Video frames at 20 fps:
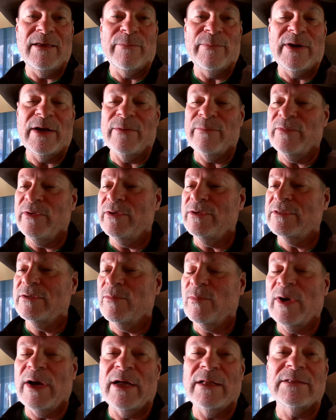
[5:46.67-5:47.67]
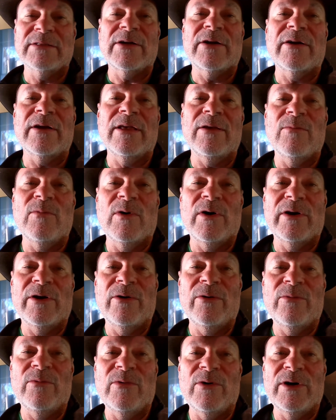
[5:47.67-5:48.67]
but I'm using Wild Turkey
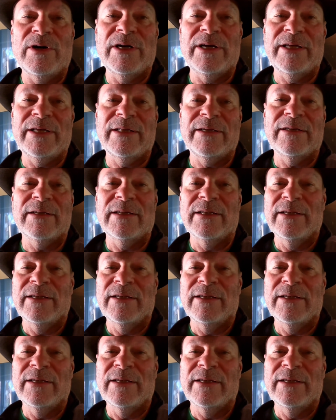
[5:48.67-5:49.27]
101.